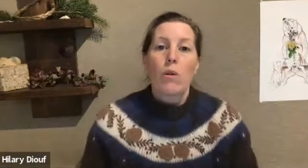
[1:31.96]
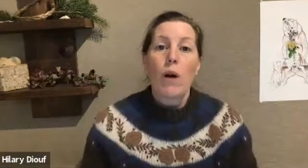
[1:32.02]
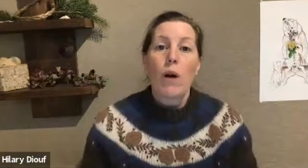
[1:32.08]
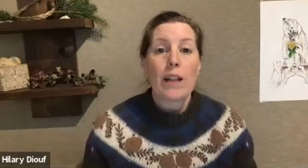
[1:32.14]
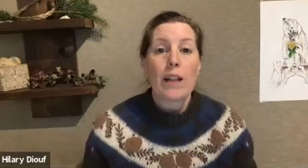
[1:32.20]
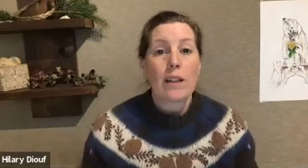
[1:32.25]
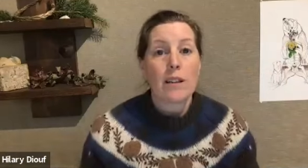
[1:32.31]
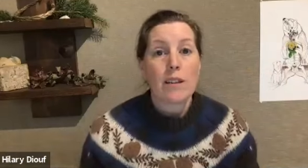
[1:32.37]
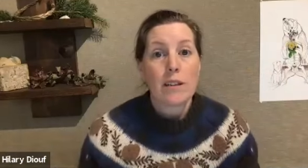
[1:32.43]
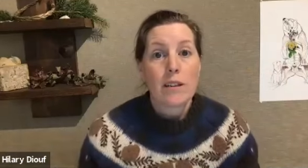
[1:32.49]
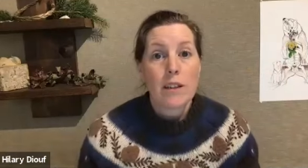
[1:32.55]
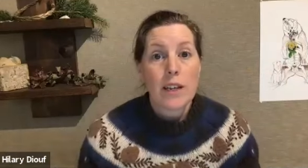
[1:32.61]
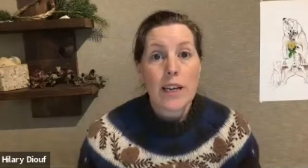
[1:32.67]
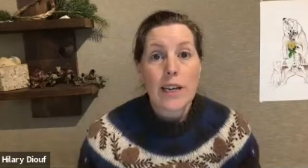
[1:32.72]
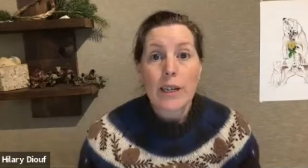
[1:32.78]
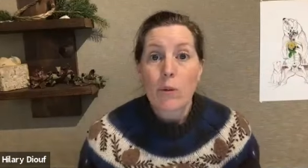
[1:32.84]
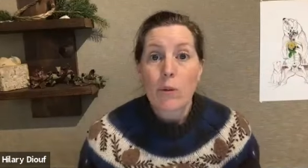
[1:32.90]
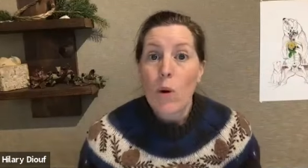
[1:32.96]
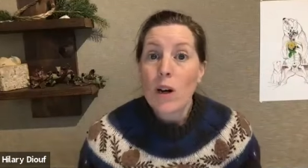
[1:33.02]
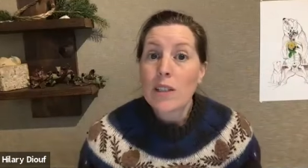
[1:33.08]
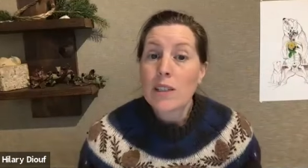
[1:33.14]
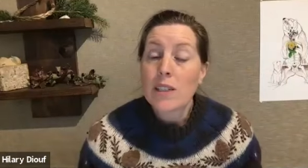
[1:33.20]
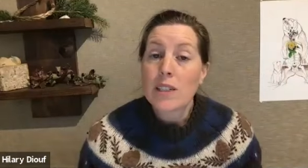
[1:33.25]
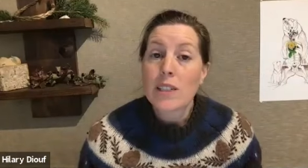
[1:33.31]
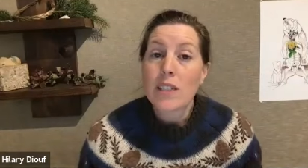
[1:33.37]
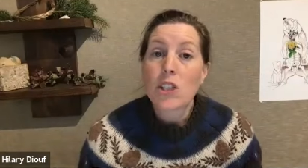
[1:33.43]
Well, it
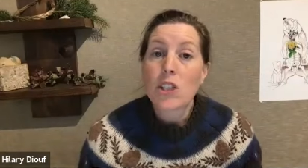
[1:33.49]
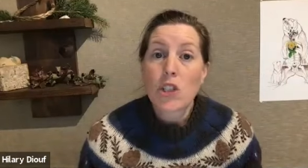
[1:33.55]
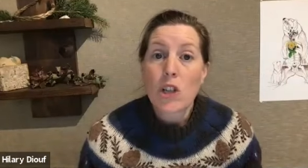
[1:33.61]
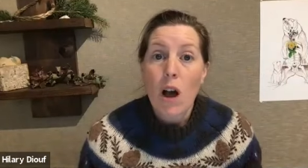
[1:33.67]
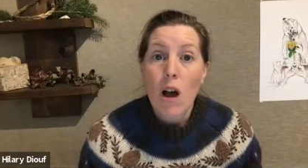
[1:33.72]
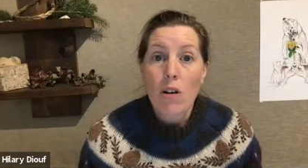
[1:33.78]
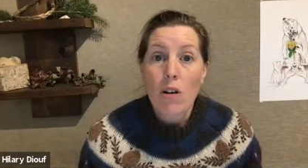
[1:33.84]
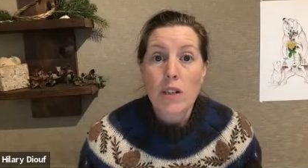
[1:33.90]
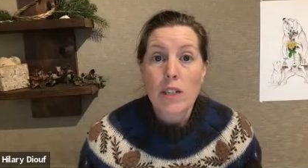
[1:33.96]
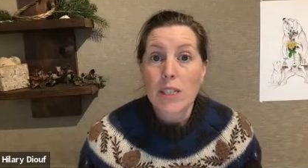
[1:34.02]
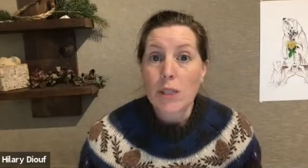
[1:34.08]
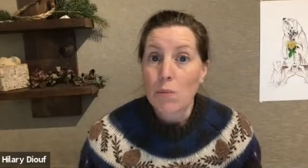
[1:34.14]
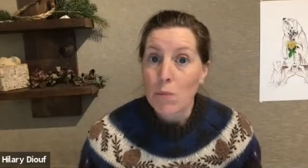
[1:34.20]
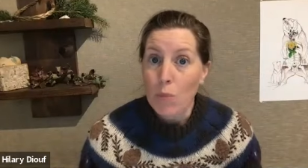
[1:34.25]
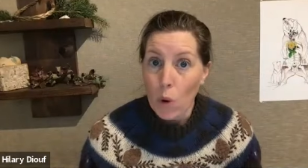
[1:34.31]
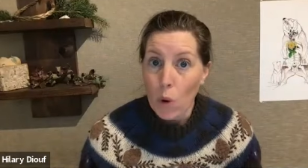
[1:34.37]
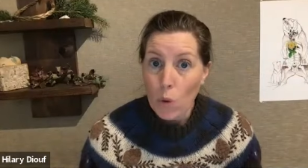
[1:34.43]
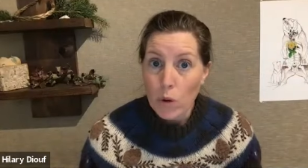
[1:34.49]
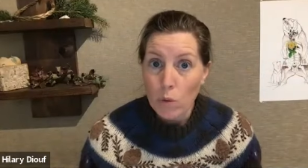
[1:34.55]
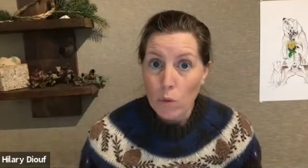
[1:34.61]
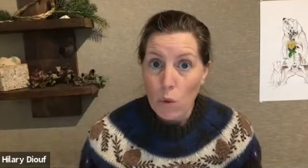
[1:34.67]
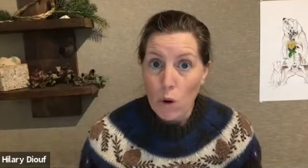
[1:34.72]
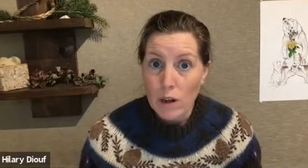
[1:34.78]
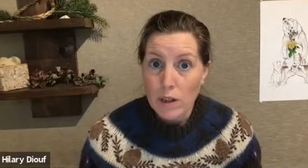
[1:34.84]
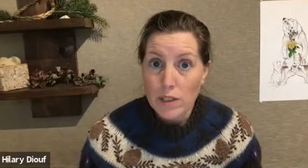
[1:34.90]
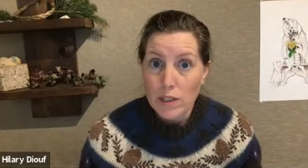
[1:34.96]
wasn't as shocked as Bowen
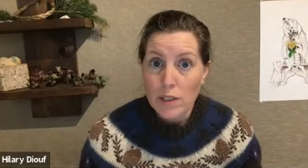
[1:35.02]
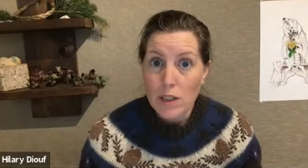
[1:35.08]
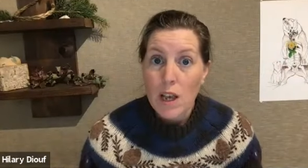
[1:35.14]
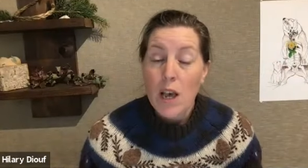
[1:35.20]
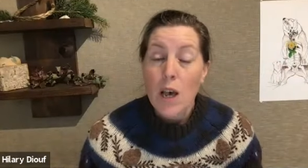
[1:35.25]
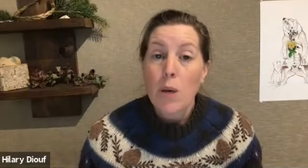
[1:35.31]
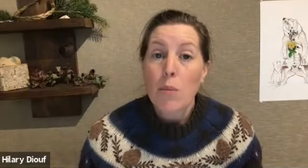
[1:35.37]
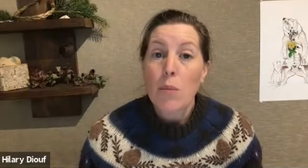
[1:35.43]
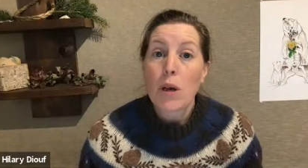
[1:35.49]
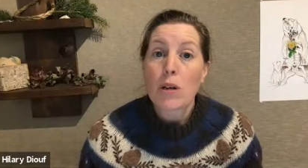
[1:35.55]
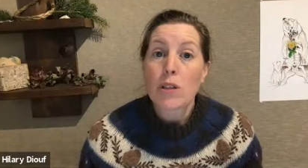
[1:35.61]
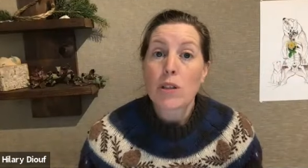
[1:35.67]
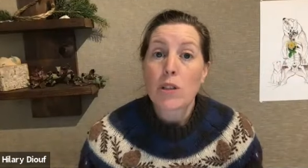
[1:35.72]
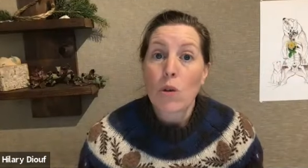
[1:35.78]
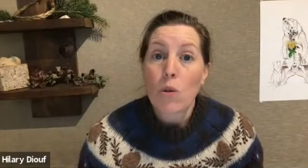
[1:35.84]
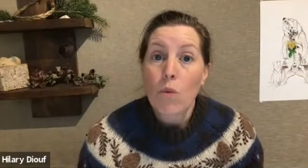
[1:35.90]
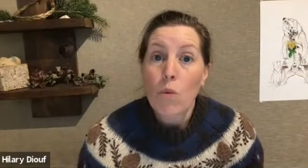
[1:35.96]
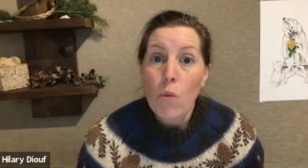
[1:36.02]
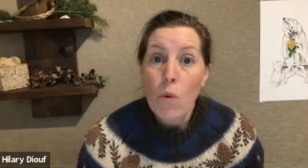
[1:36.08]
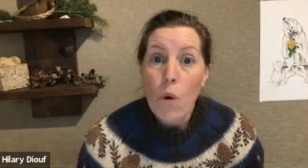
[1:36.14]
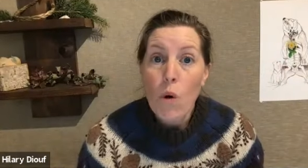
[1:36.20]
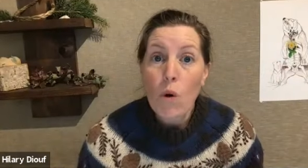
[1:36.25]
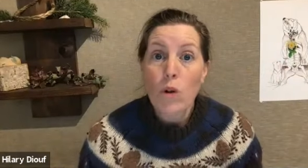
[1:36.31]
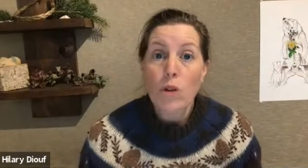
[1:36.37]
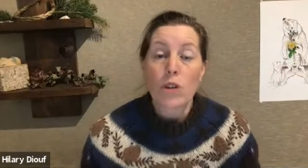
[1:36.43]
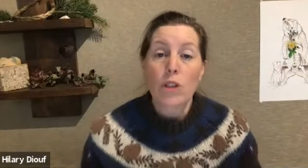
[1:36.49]
was because the
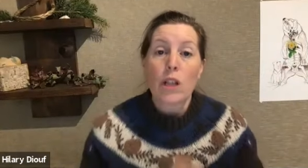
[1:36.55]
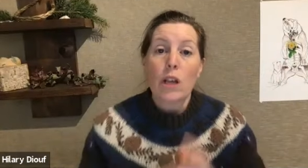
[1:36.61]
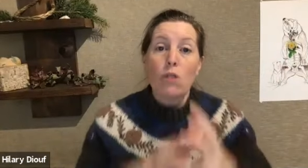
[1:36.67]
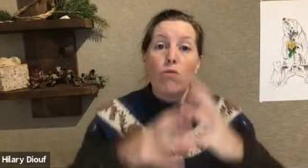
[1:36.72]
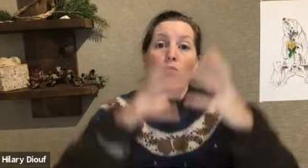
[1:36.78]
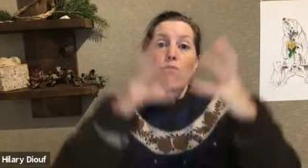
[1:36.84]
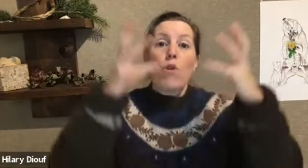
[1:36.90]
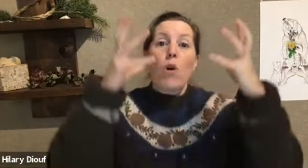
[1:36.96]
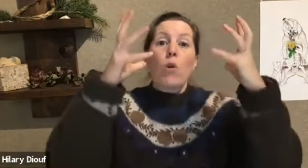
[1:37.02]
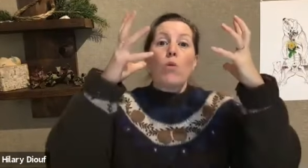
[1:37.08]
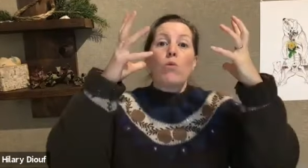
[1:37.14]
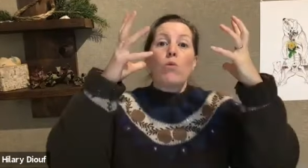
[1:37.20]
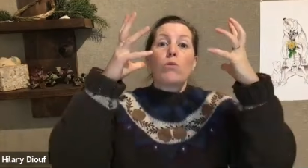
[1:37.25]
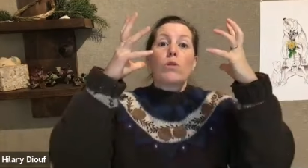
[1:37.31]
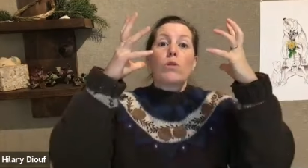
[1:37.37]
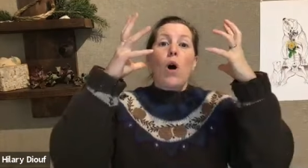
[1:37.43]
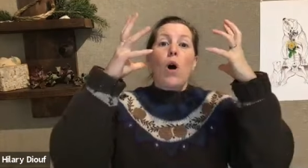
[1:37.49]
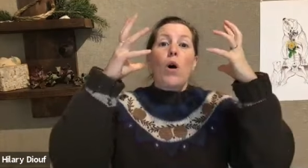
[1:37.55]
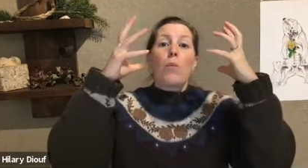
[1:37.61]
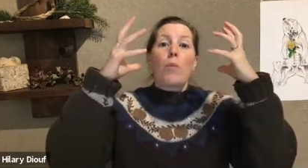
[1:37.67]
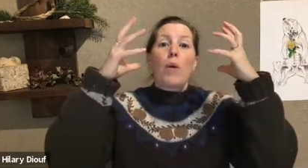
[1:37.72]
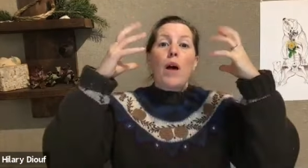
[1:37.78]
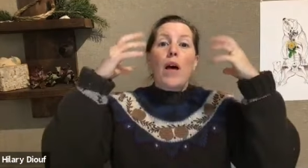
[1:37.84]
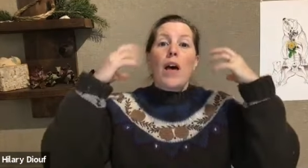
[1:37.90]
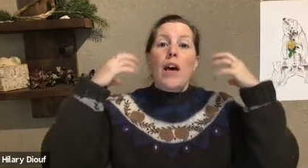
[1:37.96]
water that rose up